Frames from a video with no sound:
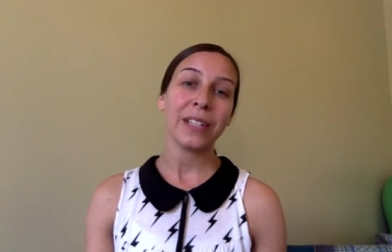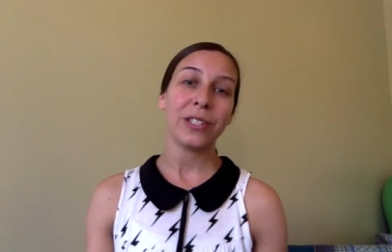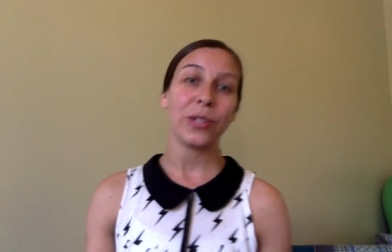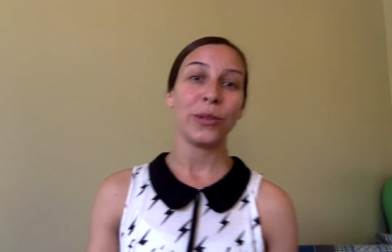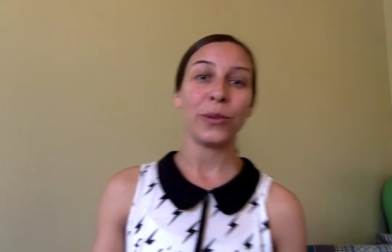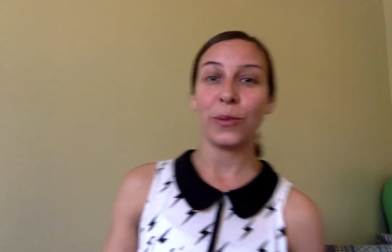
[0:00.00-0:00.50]

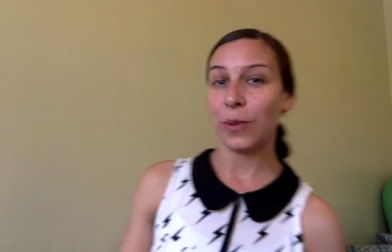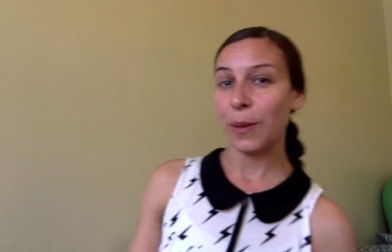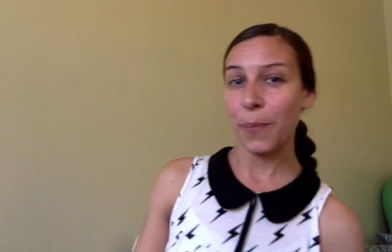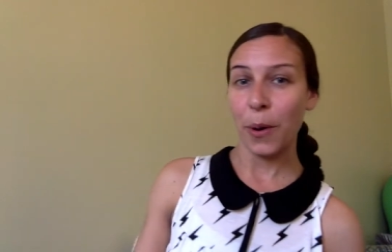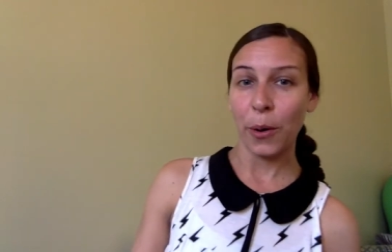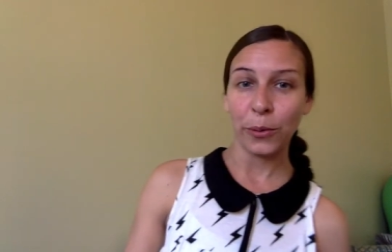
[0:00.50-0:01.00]
to the
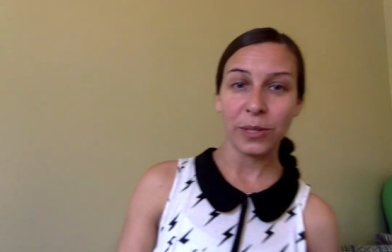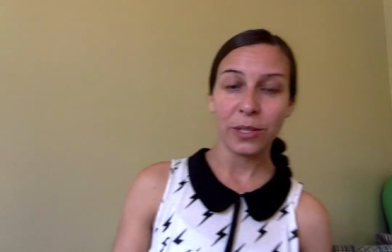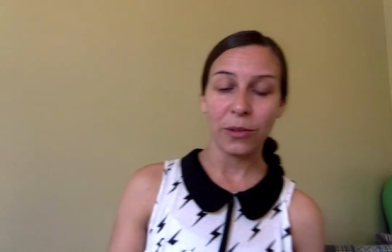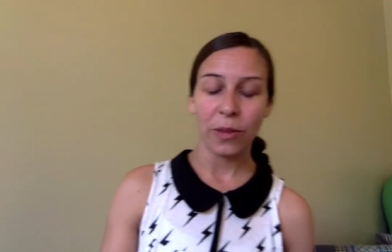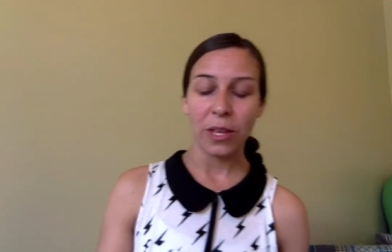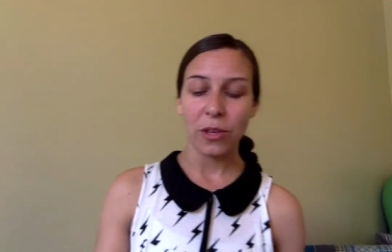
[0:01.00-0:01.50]
post
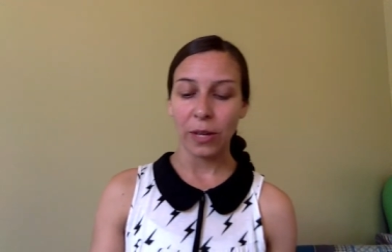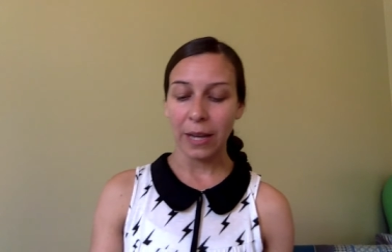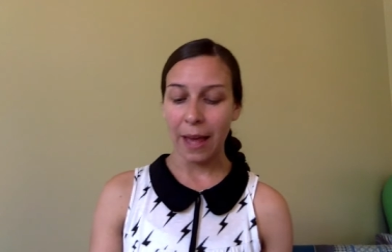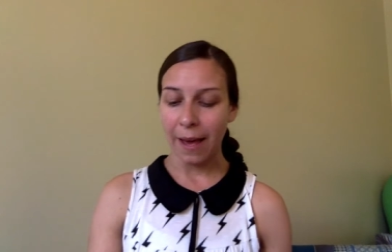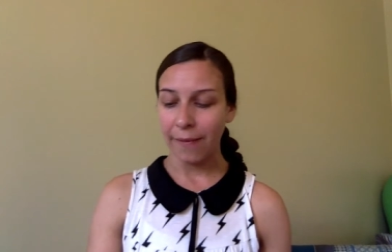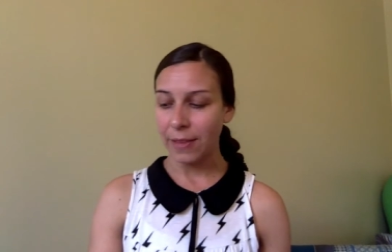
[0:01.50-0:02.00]
so that you can
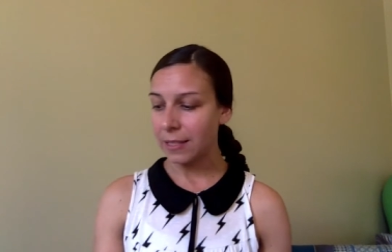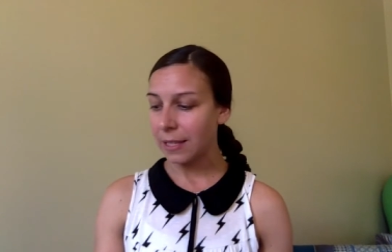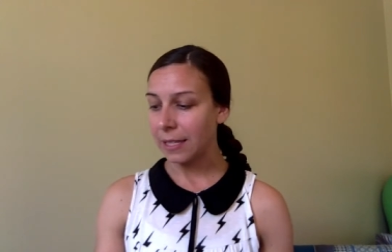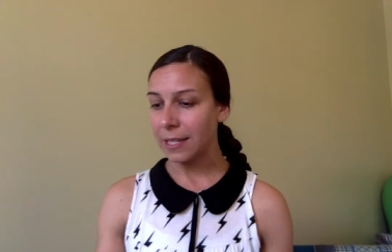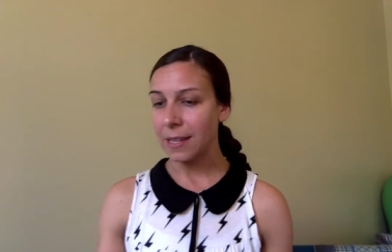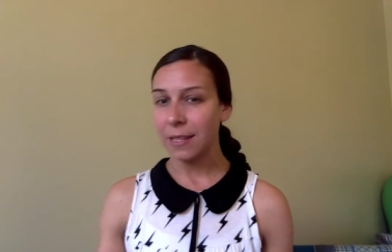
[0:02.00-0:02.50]
have these
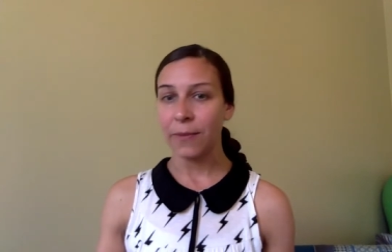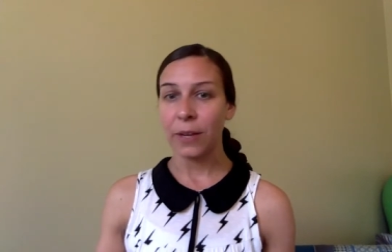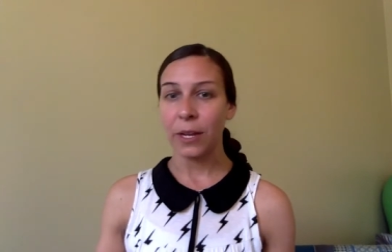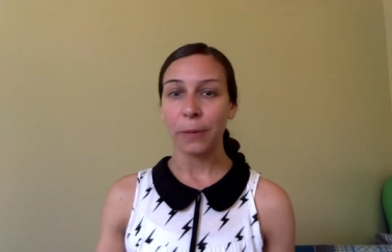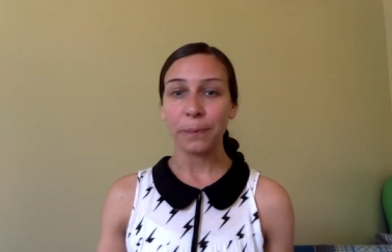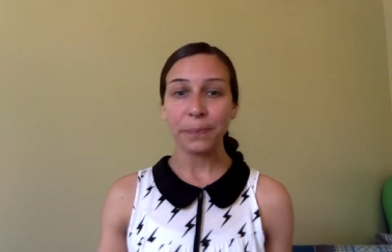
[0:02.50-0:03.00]
linked to this
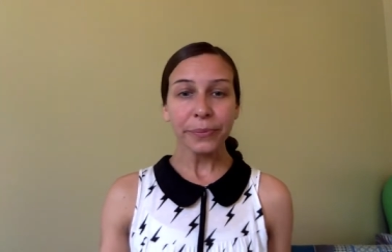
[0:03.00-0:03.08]
video,